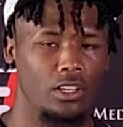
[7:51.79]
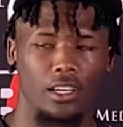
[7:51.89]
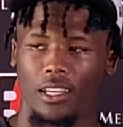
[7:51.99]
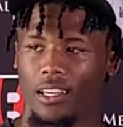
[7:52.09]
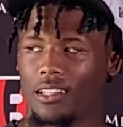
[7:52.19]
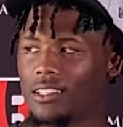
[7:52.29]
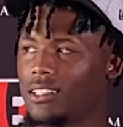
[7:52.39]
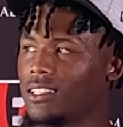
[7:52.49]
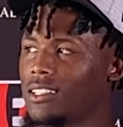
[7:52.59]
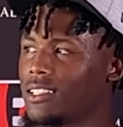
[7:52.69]
and
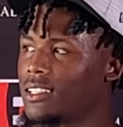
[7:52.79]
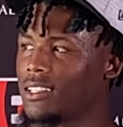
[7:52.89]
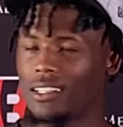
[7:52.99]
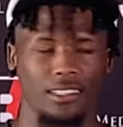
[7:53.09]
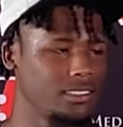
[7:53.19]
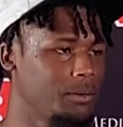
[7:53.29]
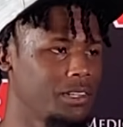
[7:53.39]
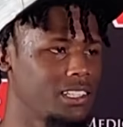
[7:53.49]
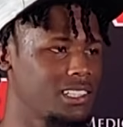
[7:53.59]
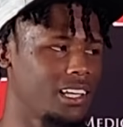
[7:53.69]
some of
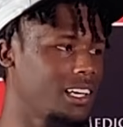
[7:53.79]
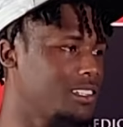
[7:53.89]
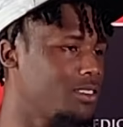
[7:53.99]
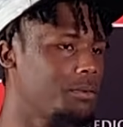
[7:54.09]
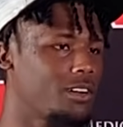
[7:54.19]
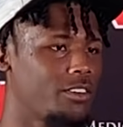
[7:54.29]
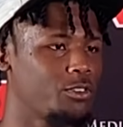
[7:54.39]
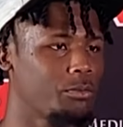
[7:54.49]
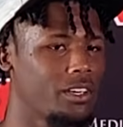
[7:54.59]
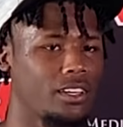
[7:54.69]
their slang is rubbing off
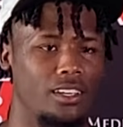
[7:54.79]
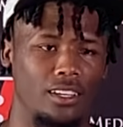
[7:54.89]
on me.